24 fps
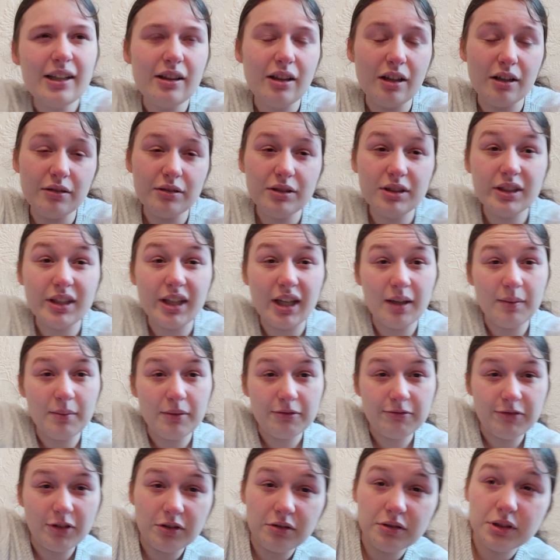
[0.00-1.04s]
Loads of Game
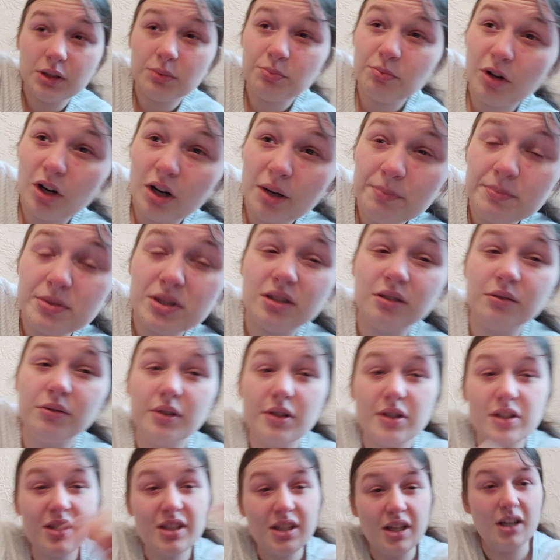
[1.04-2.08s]
of Thrones props. There
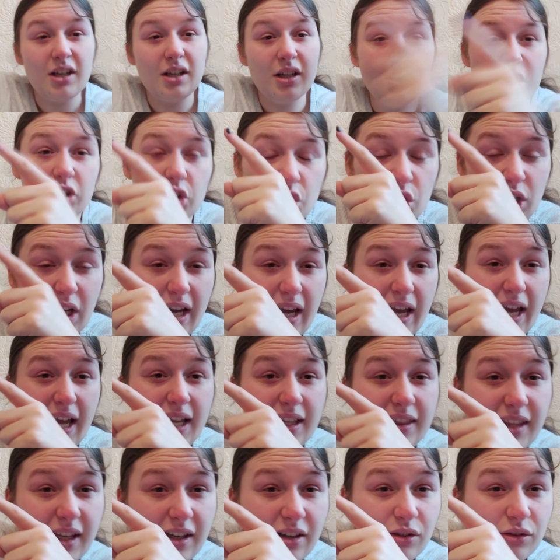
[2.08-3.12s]
was
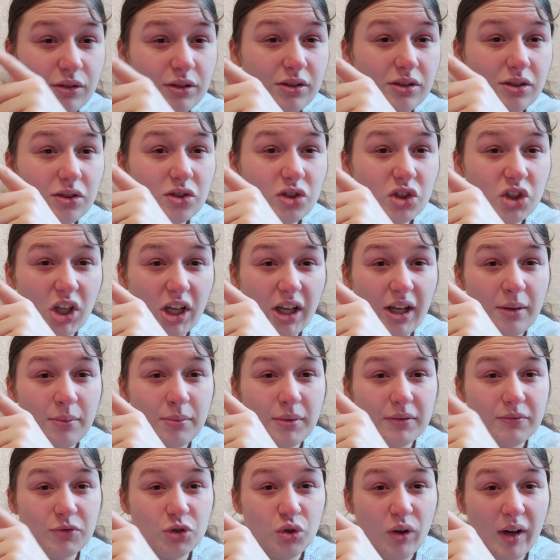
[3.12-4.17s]
chair
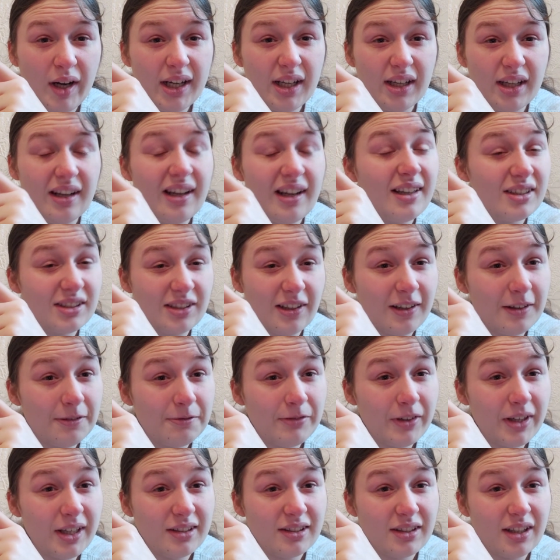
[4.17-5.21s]
with dragon eggs that
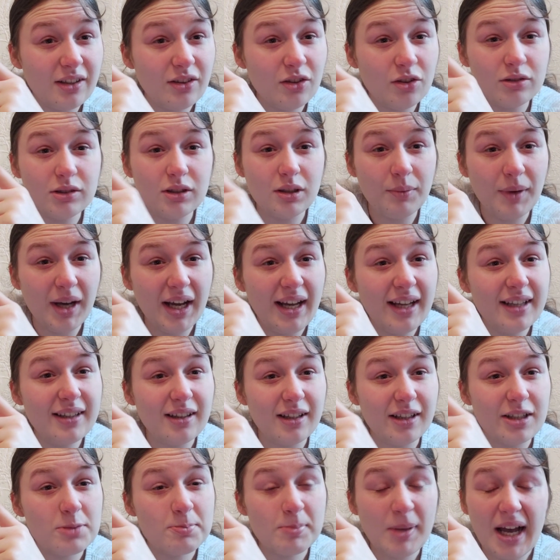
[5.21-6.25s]
at first I thought they were
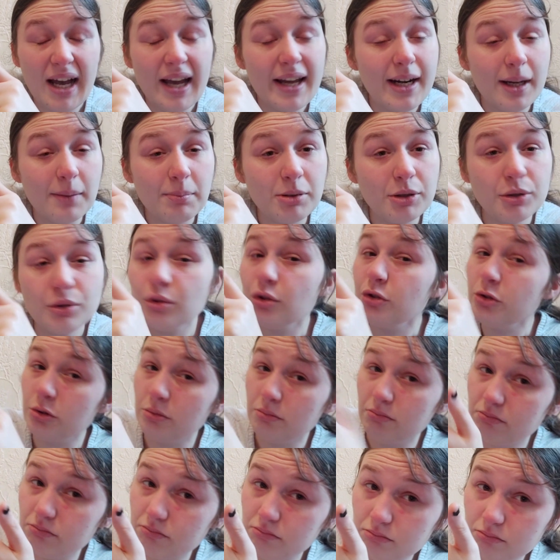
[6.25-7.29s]
headless pineapples.
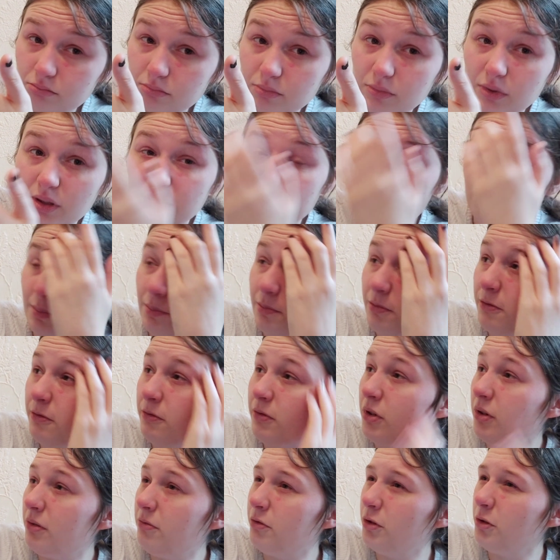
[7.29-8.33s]
Or
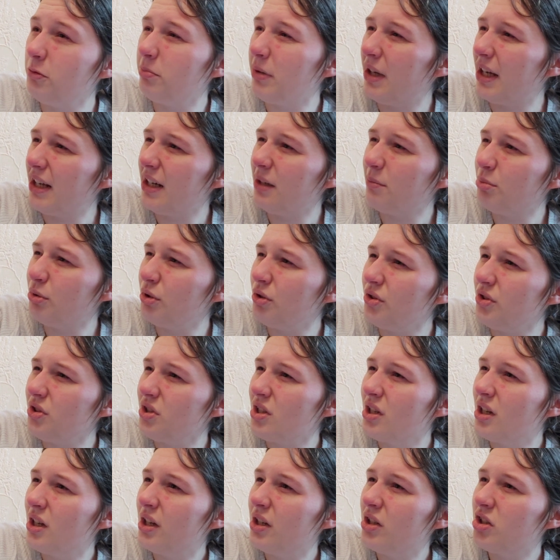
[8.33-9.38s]
fluff
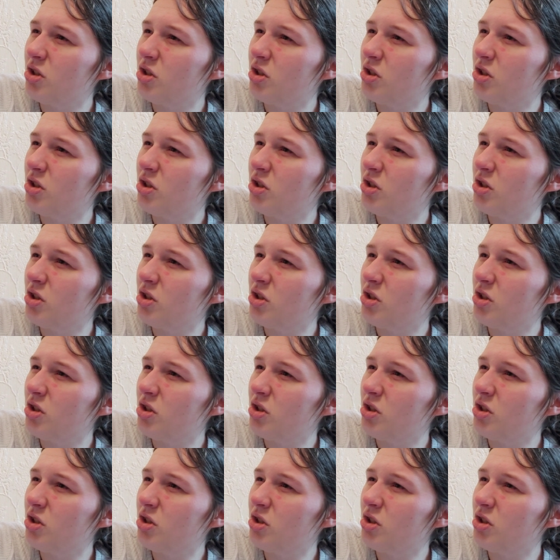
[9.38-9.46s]
pineapples?